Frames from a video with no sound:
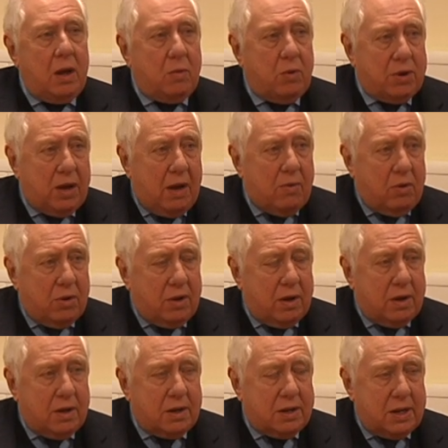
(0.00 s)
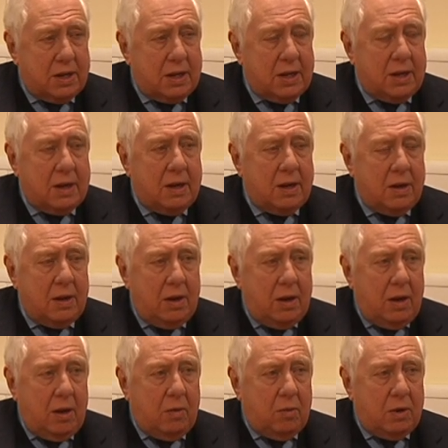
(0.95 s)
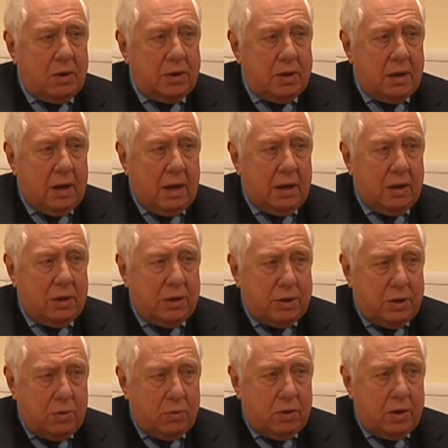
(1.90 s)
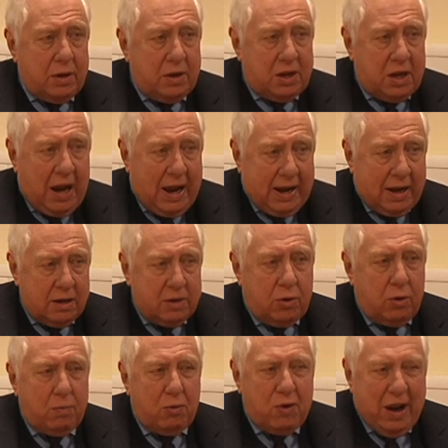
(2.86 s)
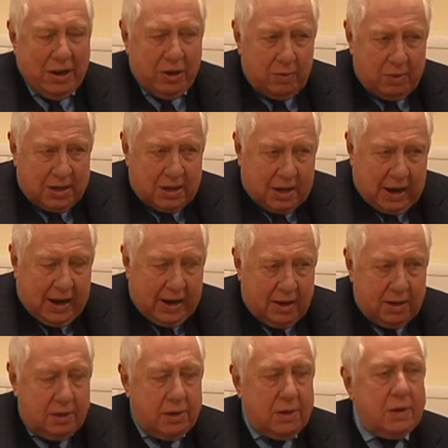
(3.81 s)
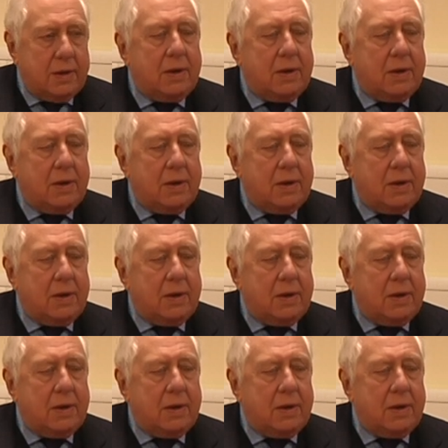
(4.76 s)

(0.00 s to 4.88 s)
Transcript: What I wanted to see was a student tax or graduate tax,